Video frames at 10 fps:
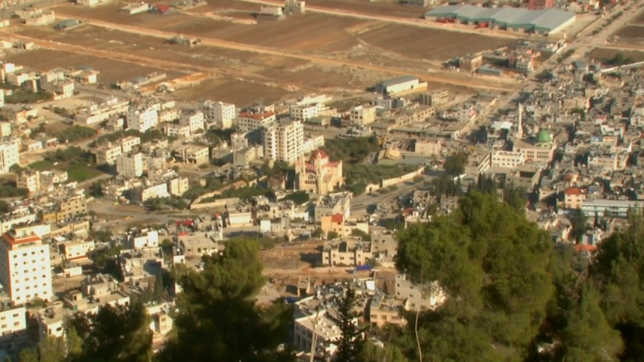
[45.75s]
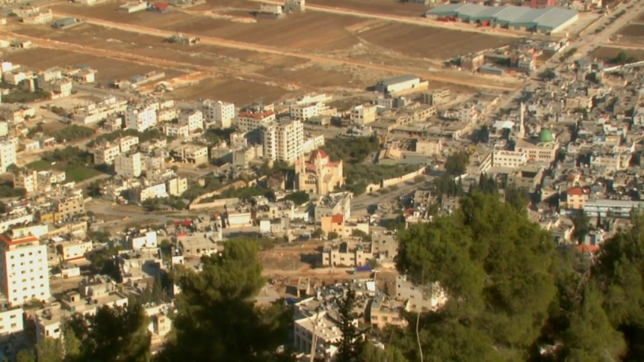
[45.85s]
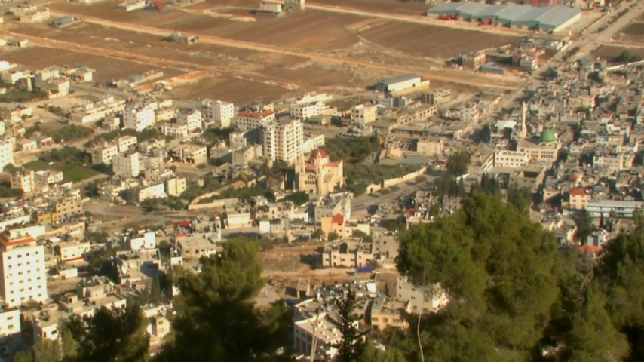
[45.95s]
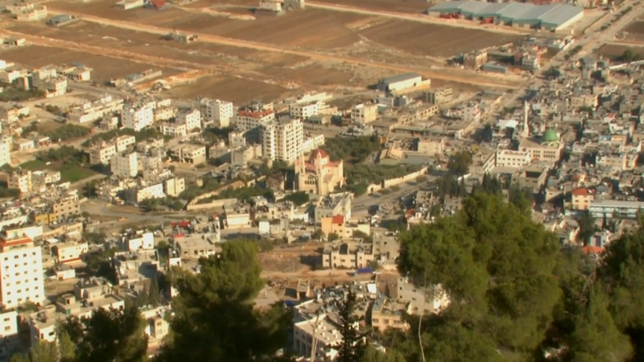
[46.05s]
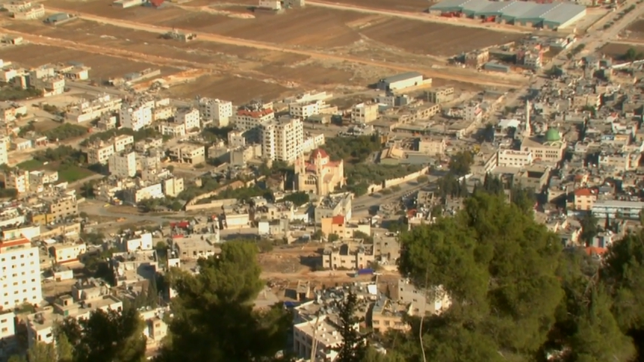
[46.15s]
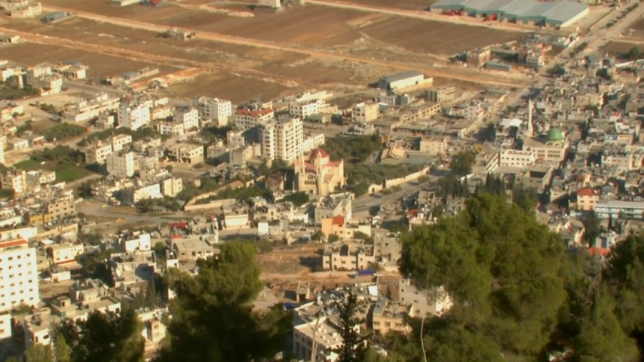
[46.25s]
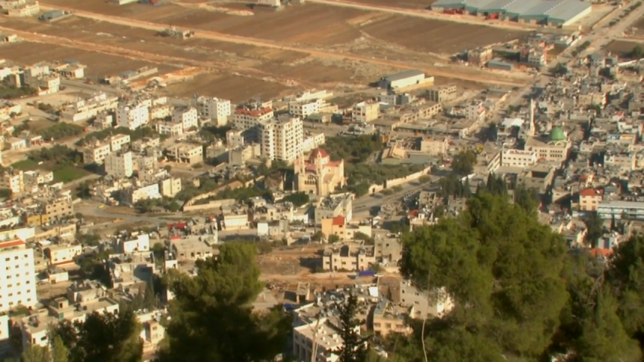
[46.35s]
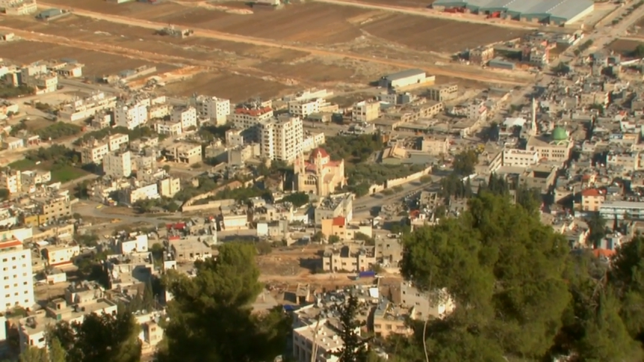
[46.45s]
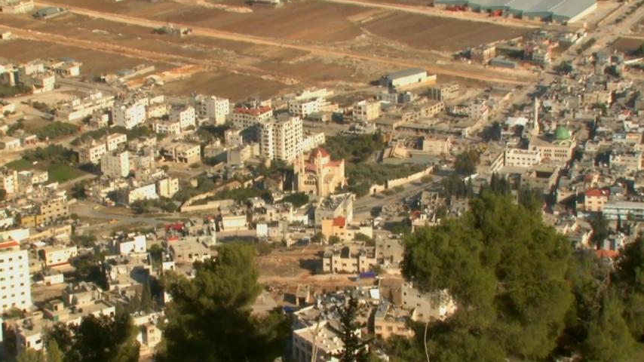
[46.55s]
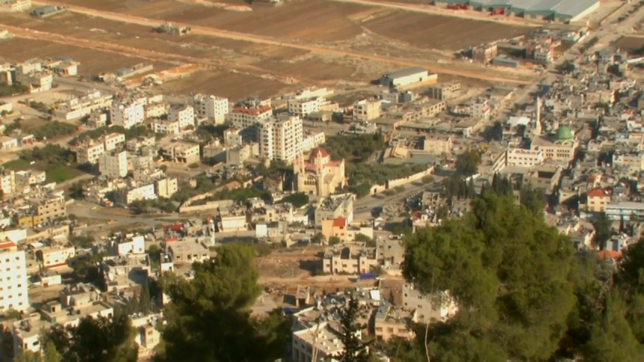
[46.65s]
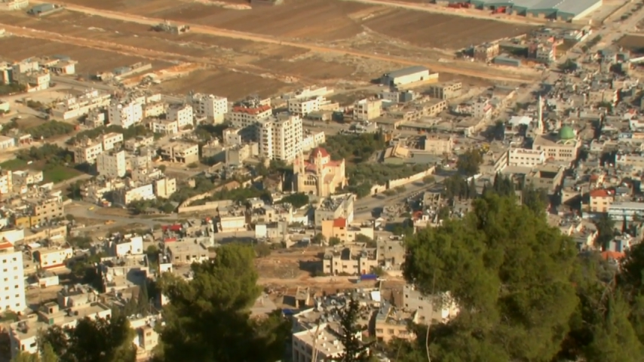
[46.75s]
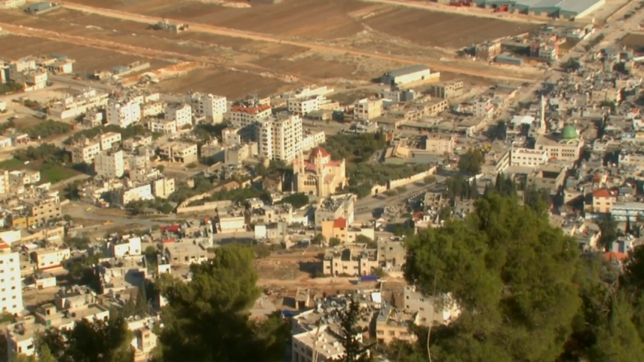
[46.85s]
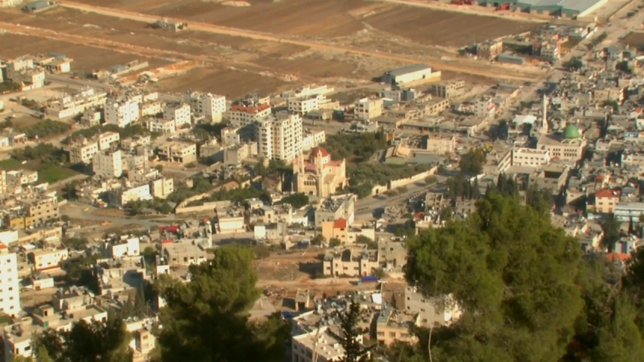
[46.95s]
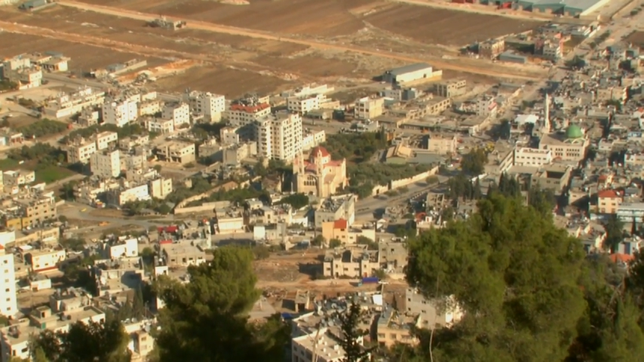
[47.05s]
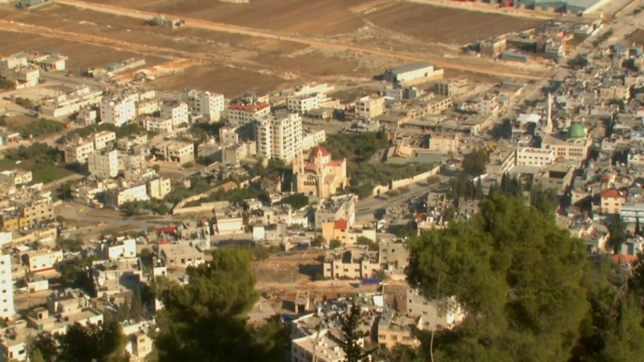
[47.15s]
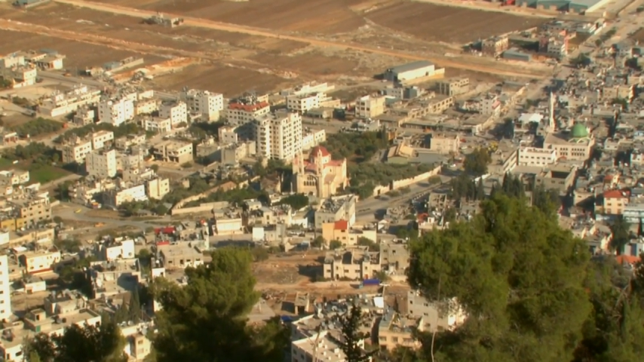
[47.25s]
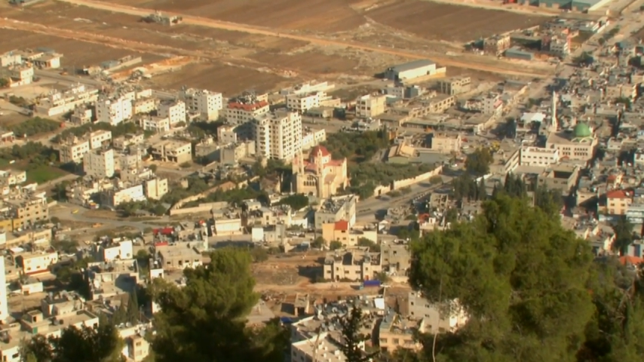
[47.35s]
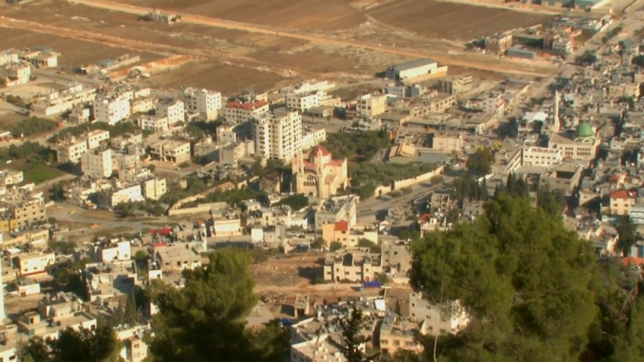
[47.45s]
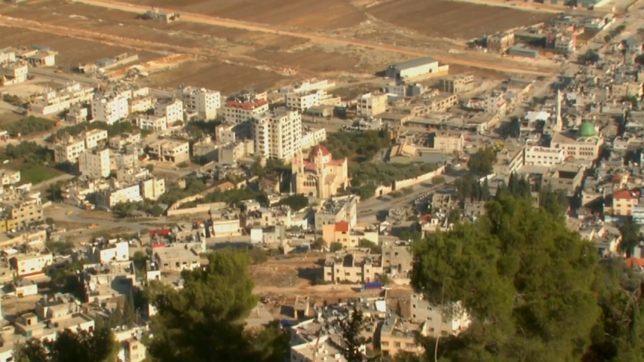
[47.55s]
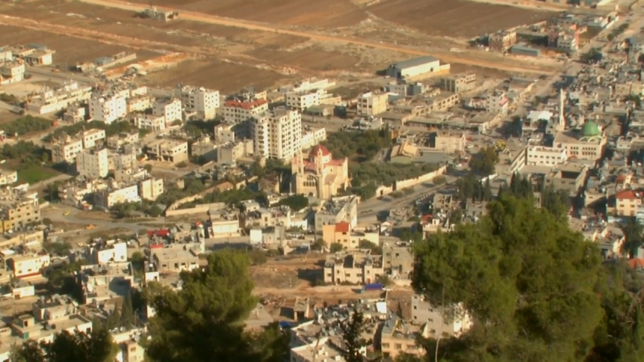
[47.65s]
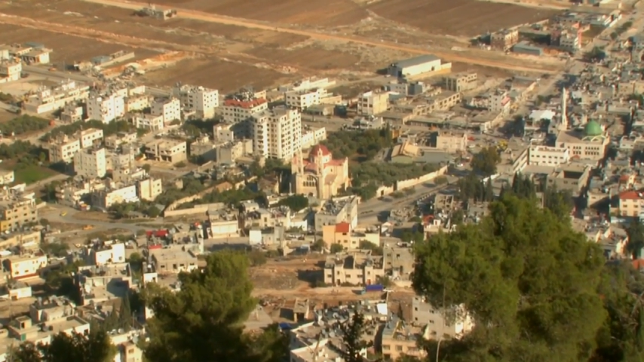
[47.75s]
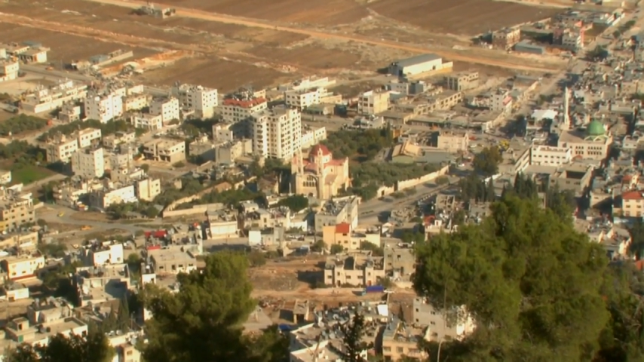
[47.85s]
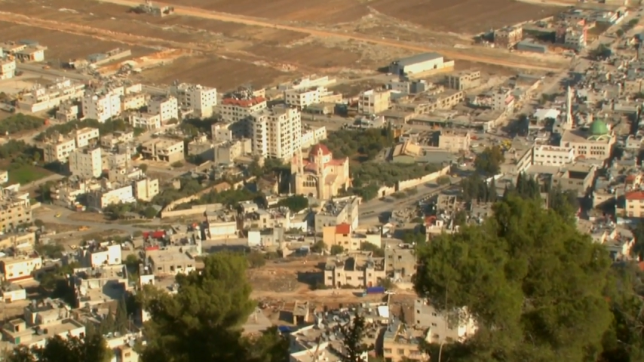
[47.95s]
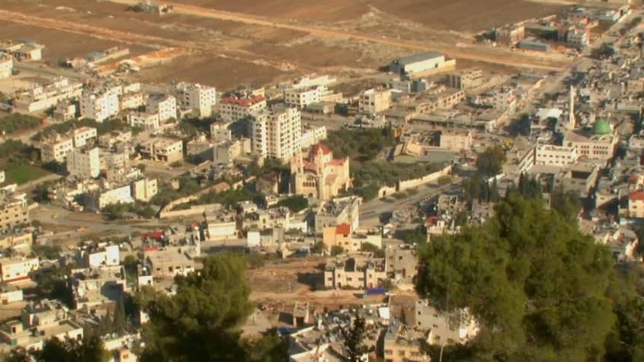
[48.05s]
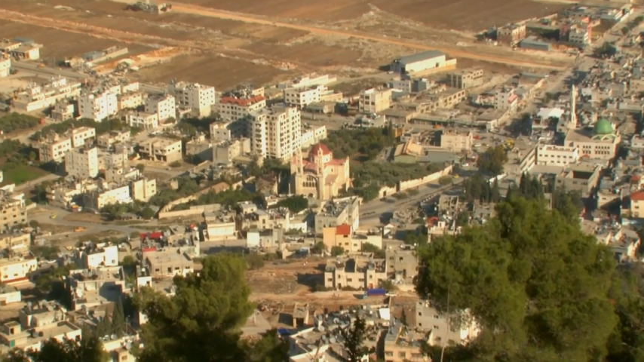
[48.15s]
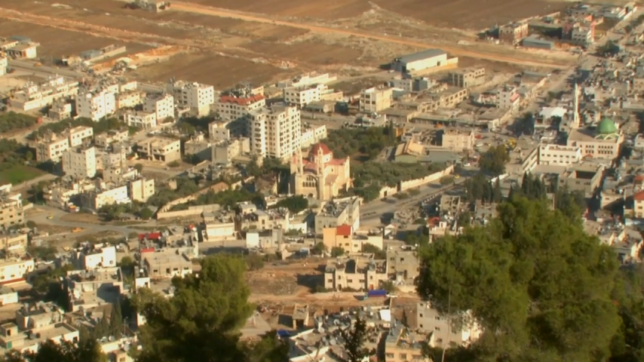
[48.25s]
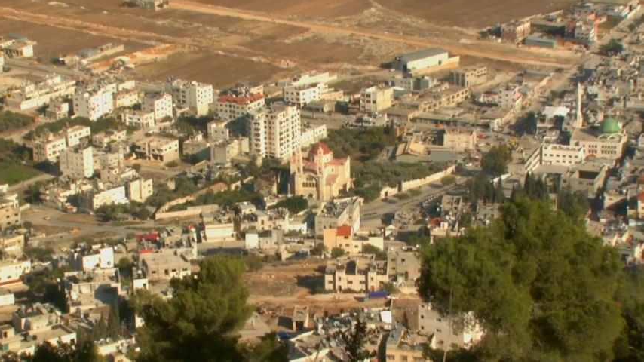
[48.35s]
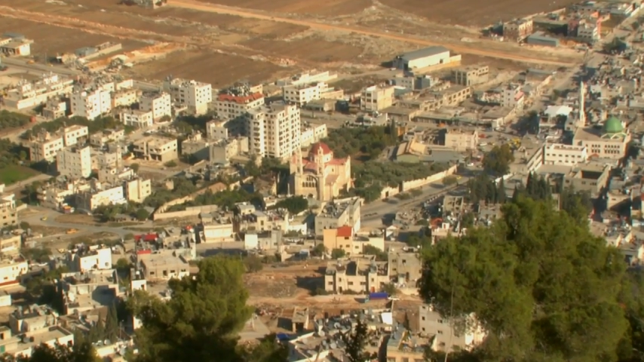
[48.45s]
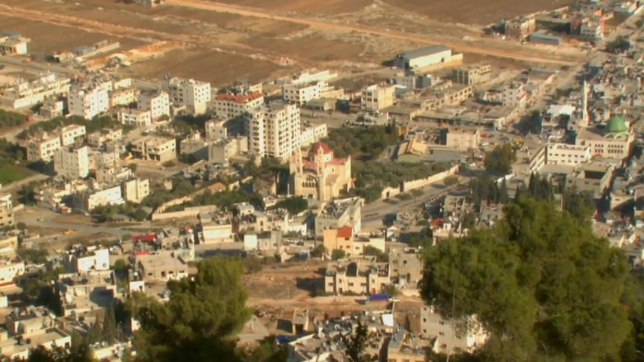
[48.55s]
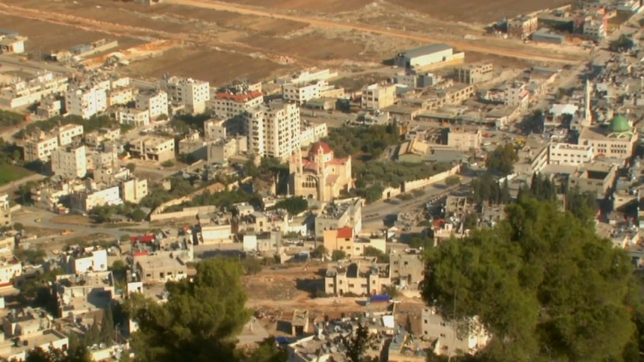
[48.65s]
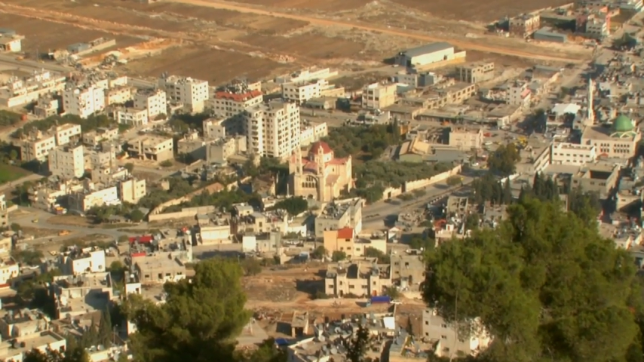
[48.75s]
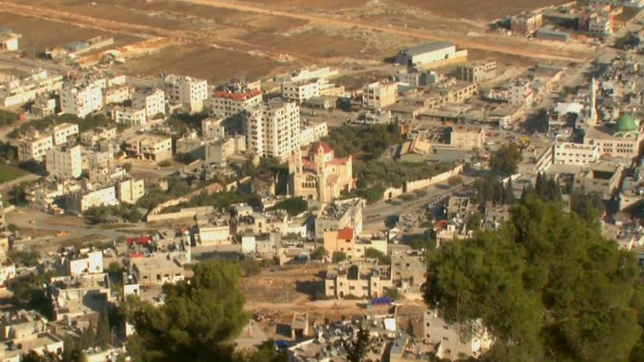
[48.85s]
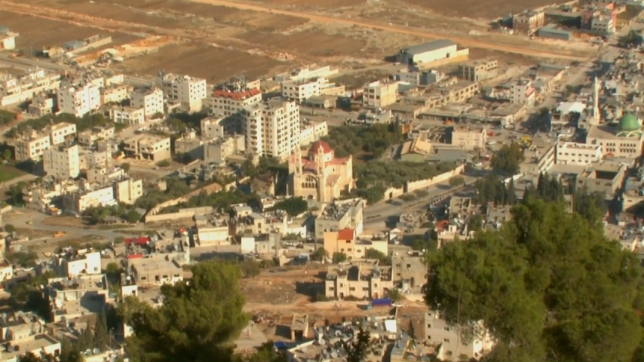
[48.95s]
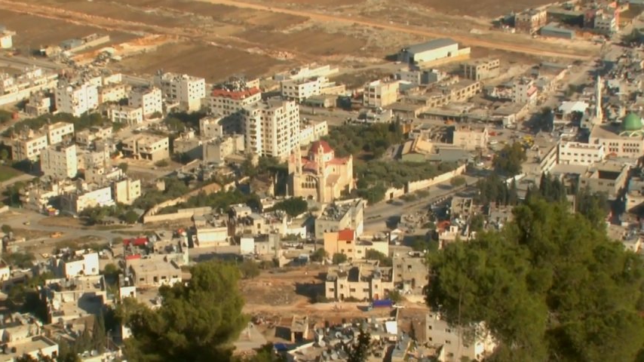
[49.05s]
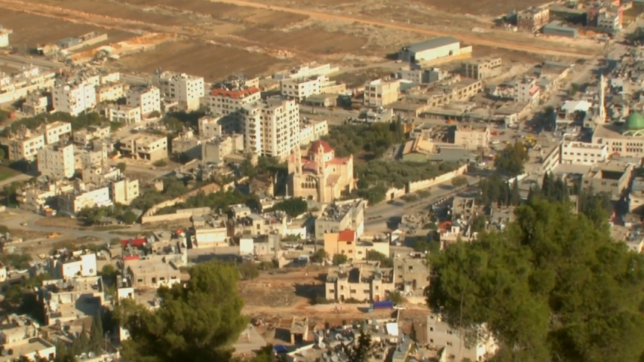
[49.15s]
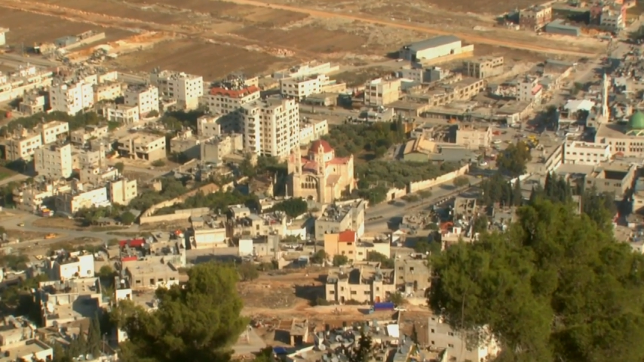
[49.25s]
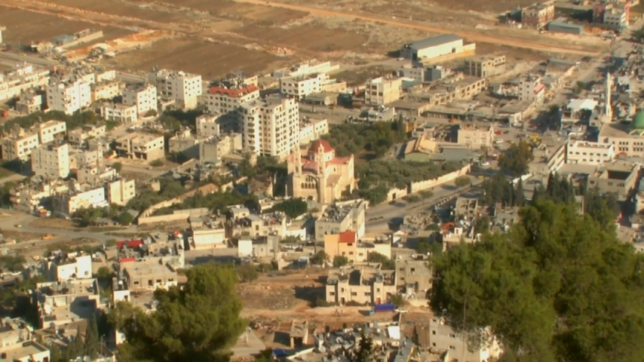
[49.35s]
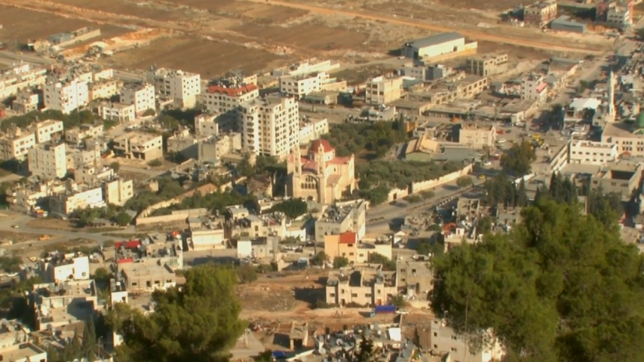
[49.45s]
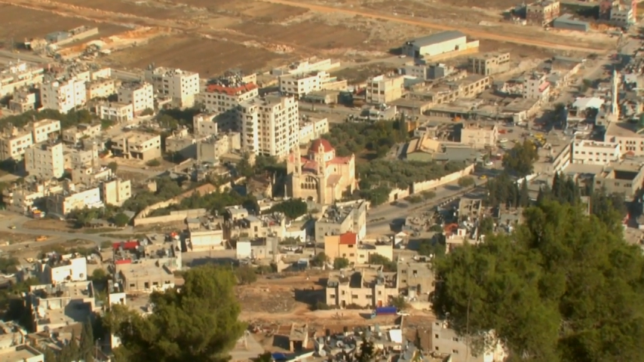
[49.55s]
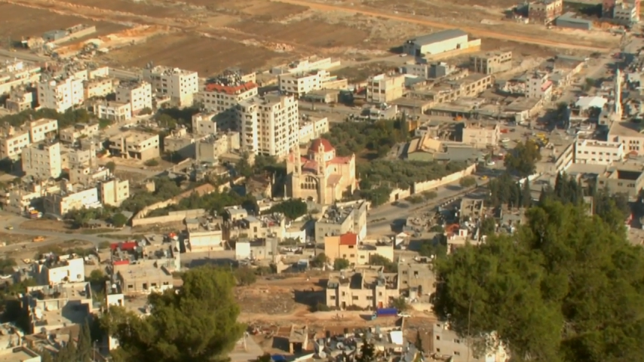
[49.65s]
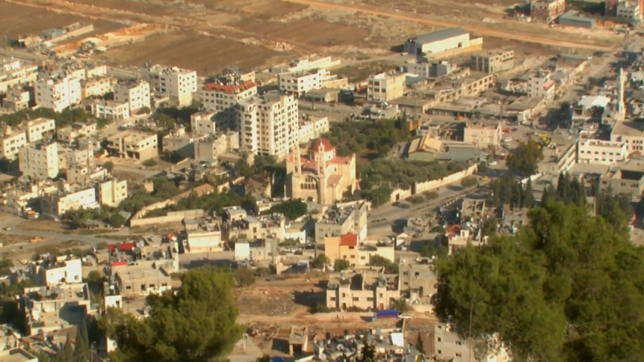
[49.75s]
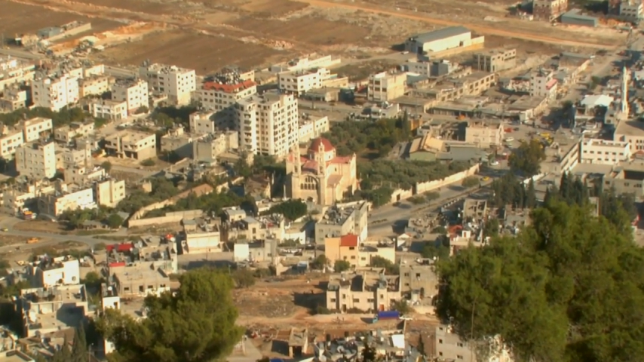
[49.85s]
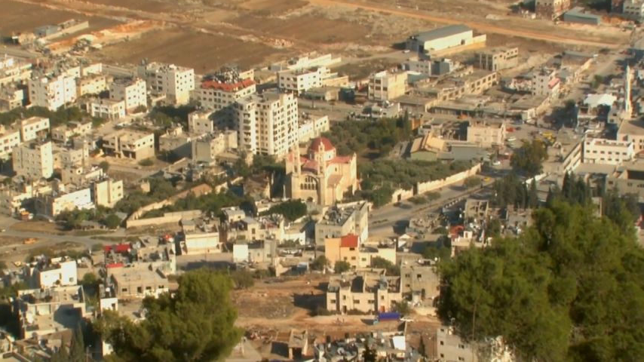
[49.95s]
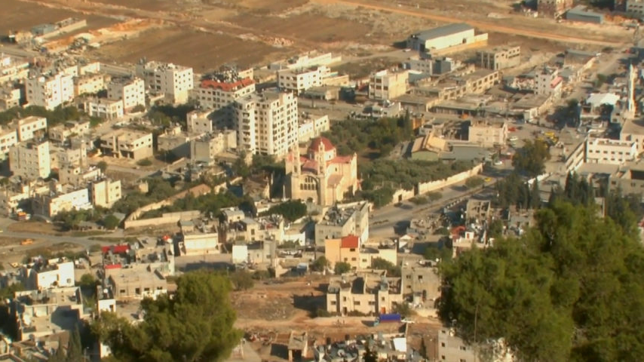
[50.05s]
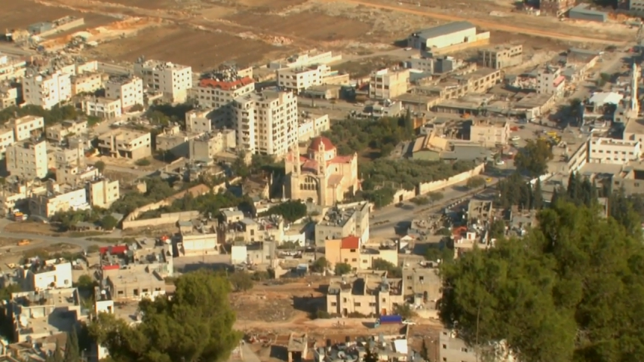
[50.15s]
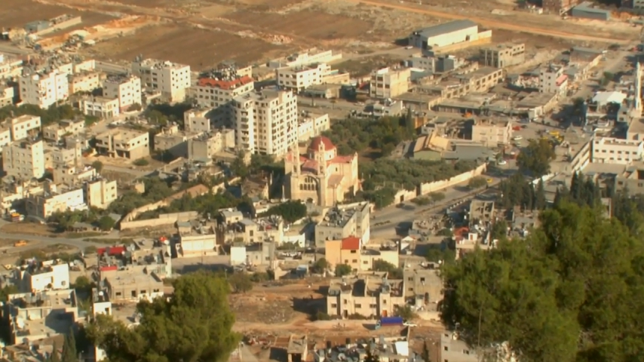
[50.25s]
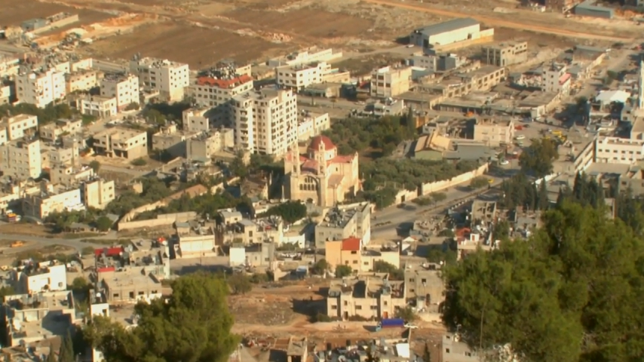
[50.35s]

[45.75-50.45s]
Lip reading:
Nobody's mouth can be seen.